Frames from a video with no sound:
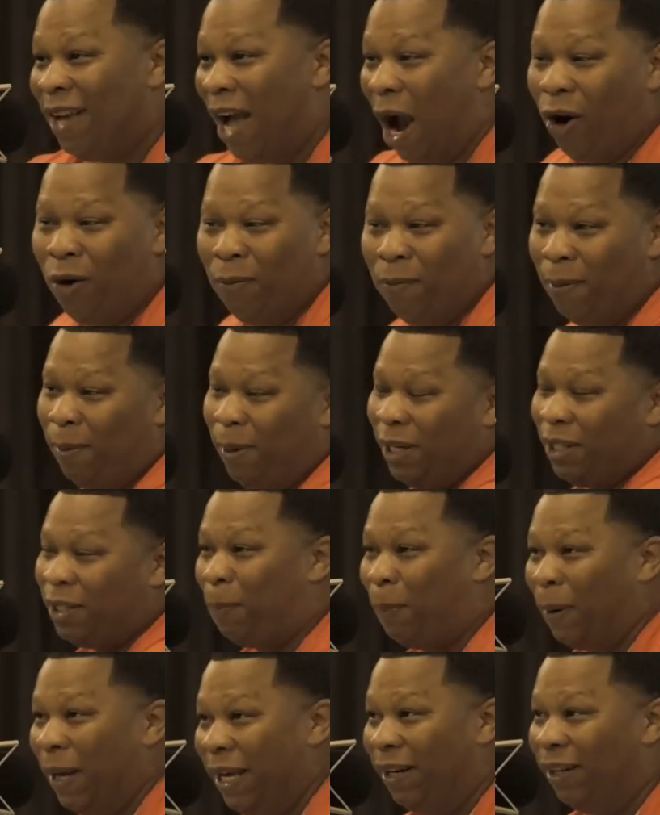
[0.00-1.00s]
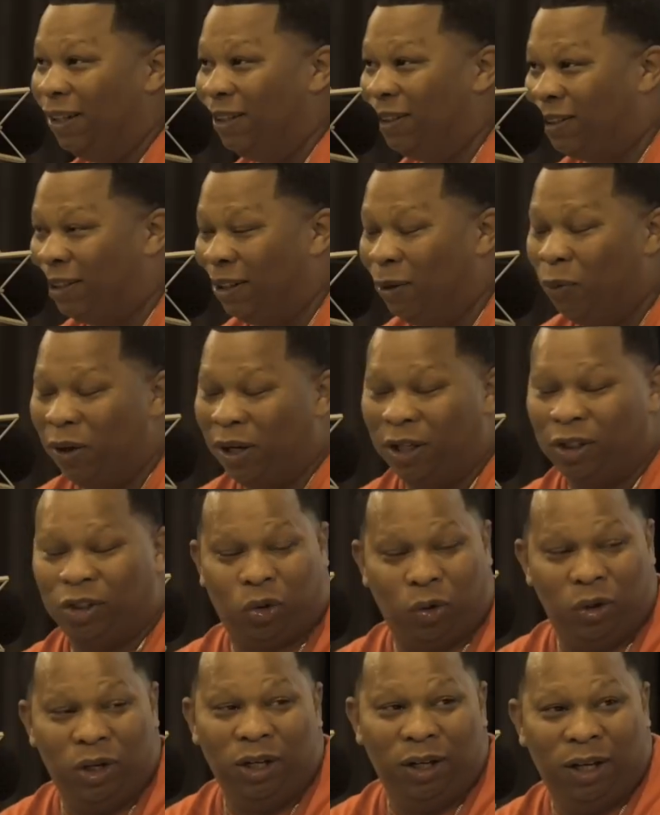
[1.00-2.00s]
I remember explaining this shit when
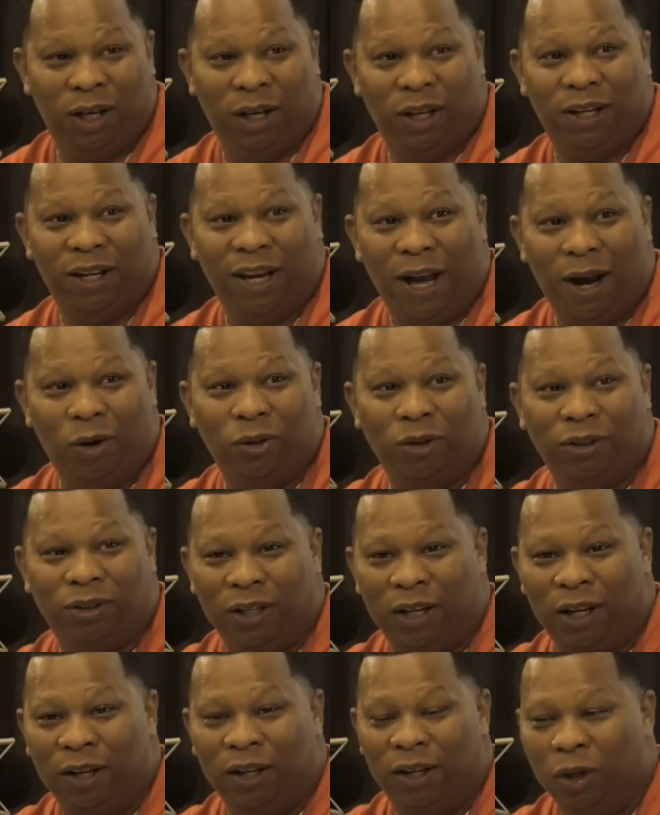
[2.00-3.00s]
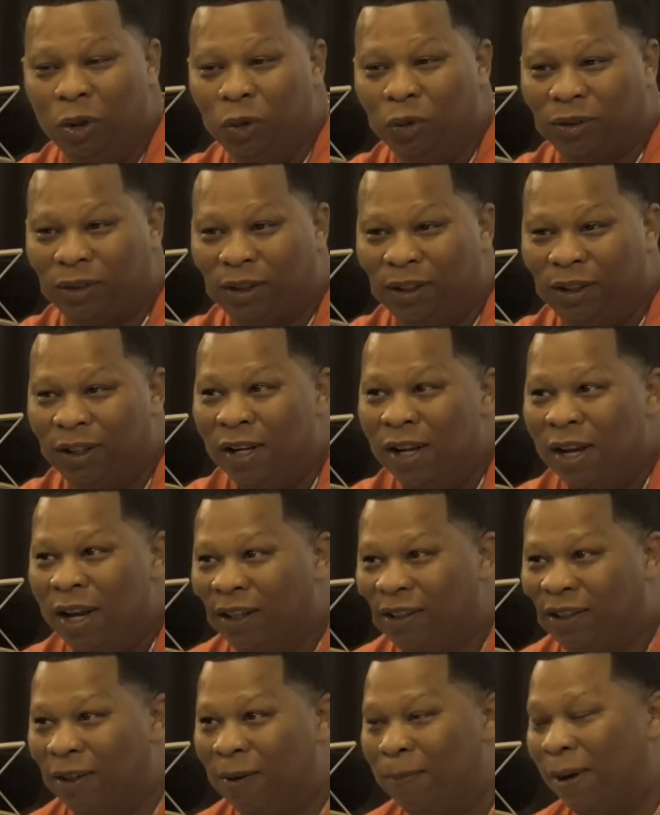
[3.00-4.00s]
Katrina hit, and I was in Houston,
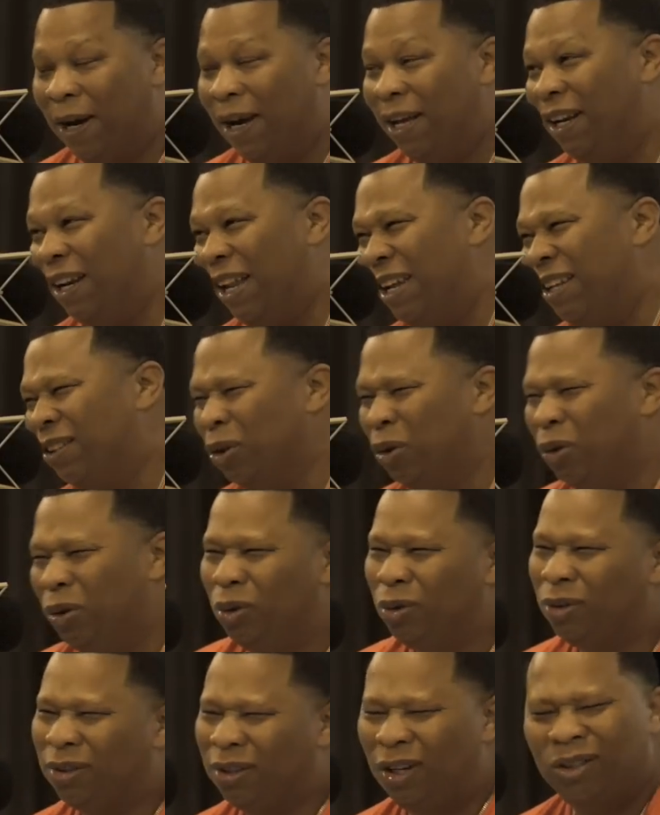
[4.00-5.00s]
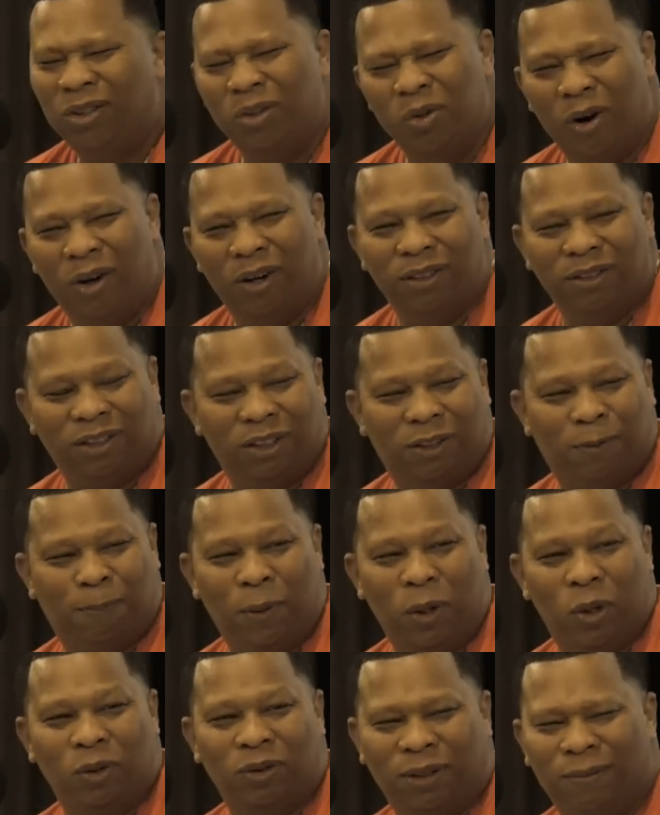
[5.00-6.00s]
and somebody like, dude, you saw New Orleans
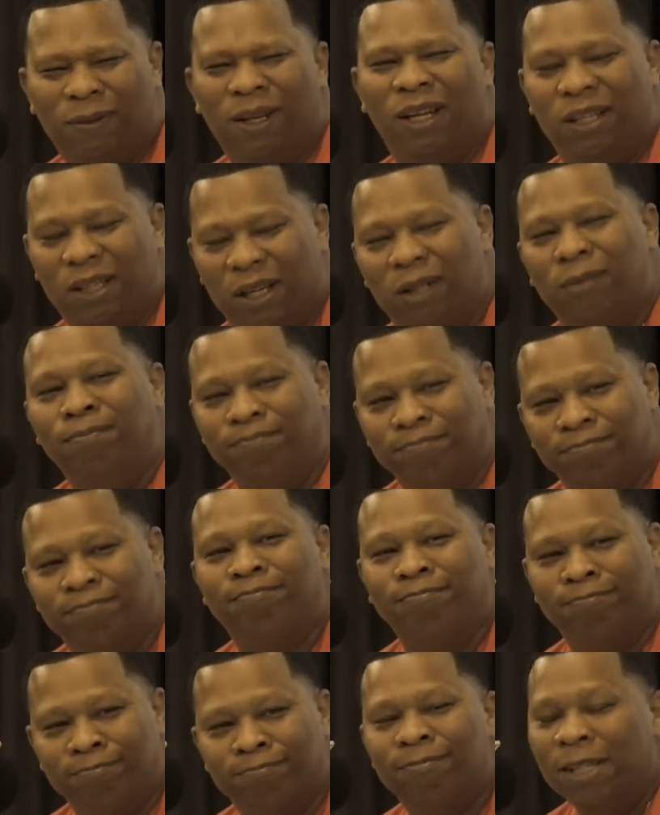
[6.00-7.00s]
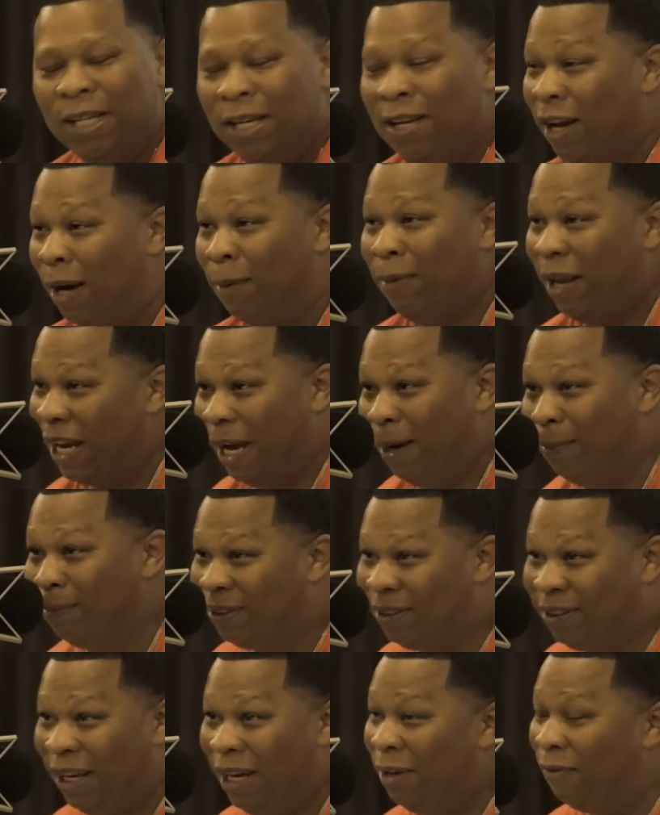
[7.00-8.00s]
Exposed? I'm like, yep. I'm like, I'm
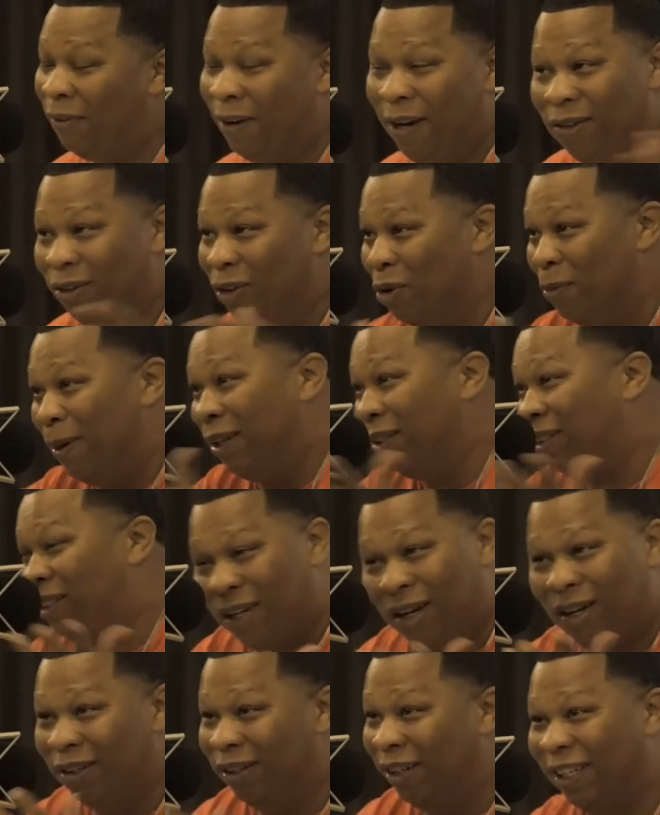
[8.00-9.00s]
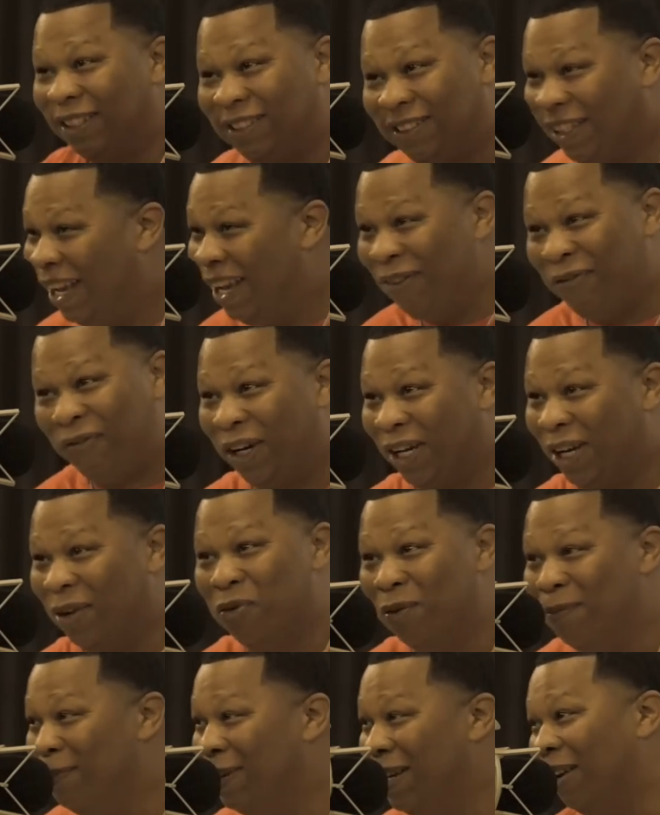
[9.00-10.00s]
safe. I don't know about y'all niggas. They ain't fucking
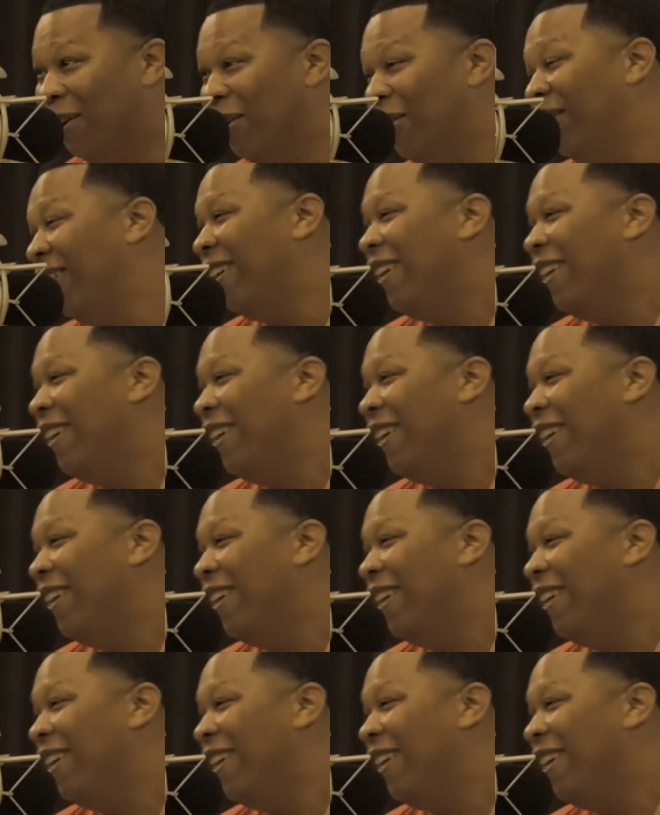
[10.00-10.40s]
with me, though.